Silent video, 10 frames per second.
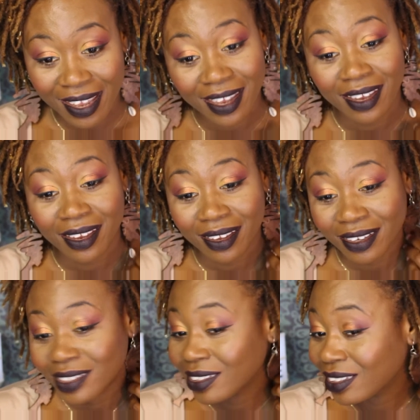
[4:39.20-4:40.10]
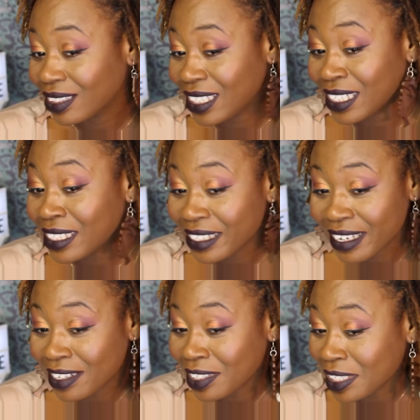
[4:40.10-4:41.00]
and the
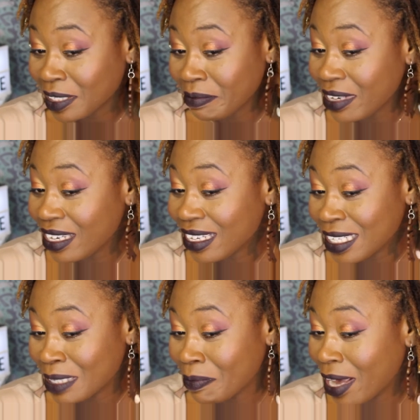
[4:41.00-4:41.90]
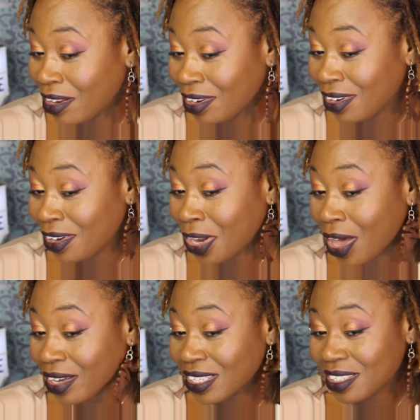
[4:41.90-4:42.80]
indication to me is my
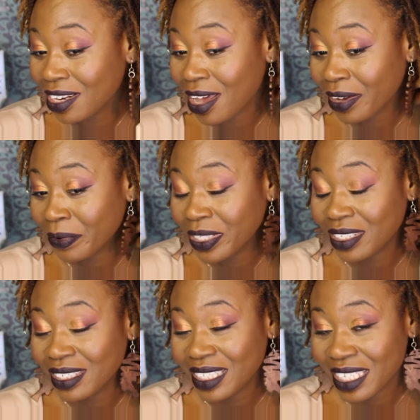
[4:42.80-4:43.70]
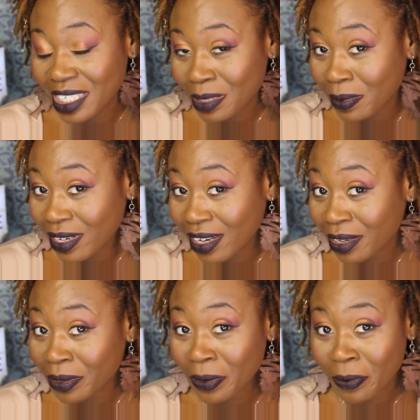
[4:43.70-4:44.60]
longest lock, which is this one. I
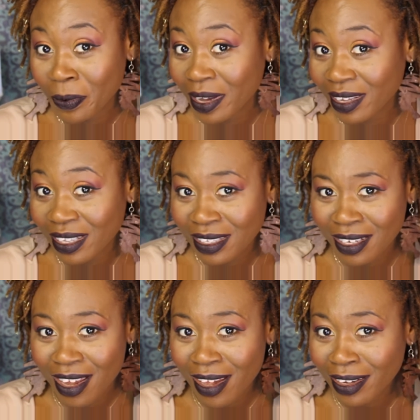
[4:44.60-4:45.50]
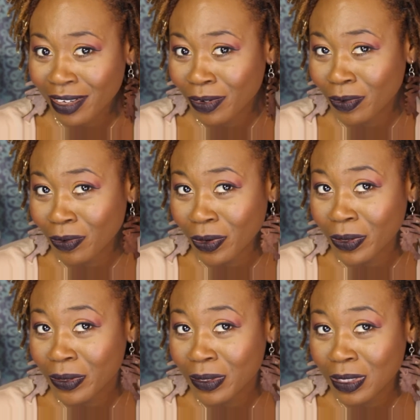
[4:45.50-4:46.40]
don't know why this lock
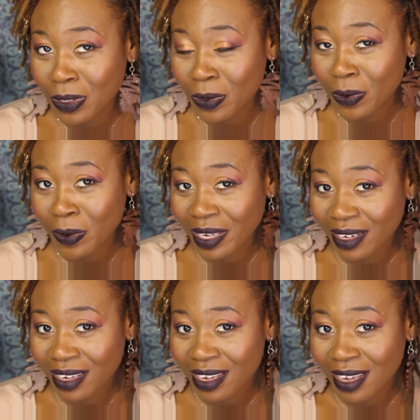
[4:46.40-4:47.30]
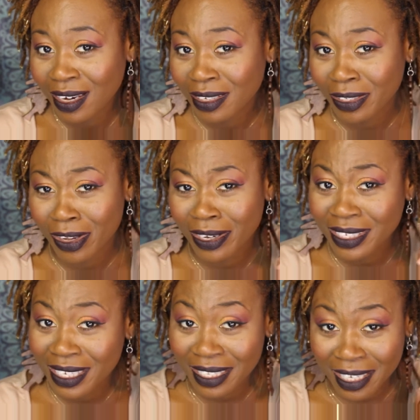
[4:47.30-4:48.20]
grows so quickly and as long
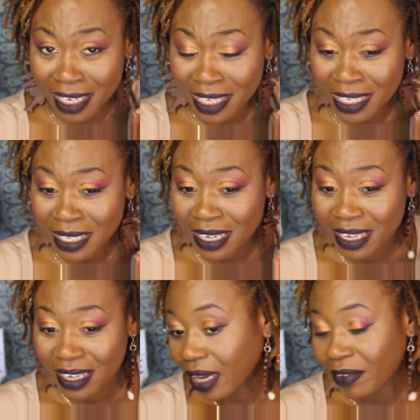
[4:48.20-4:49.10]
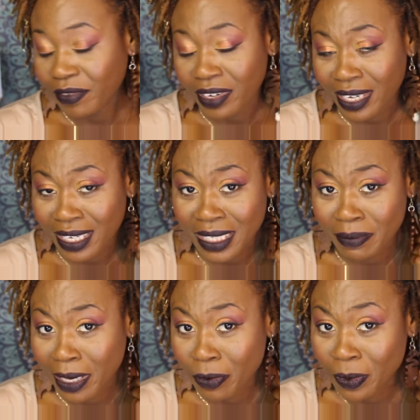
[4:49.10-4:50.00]
as it does. I feel like it's
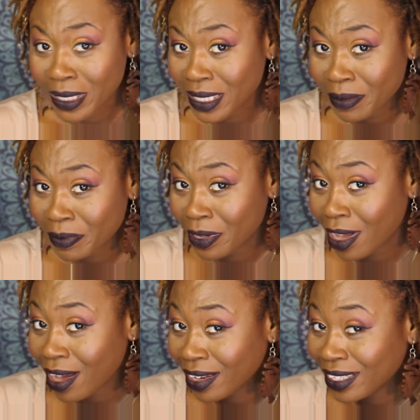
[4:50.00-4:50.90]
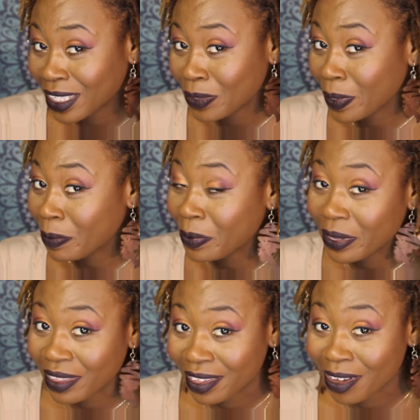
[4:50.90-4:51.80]
my wisdom lock. That's why I
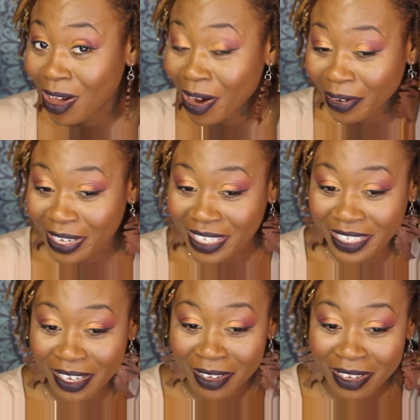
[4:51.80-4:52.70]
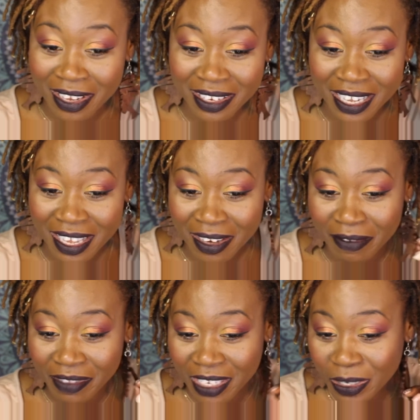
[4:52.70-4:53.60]
put the curry shell on the end
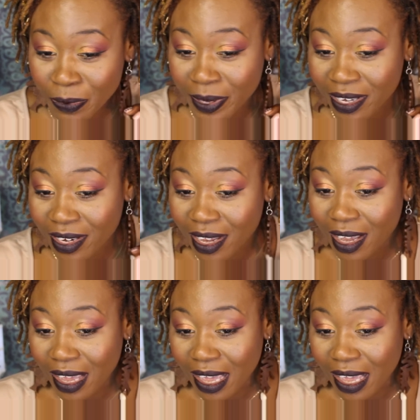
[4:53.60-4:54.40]
of this one,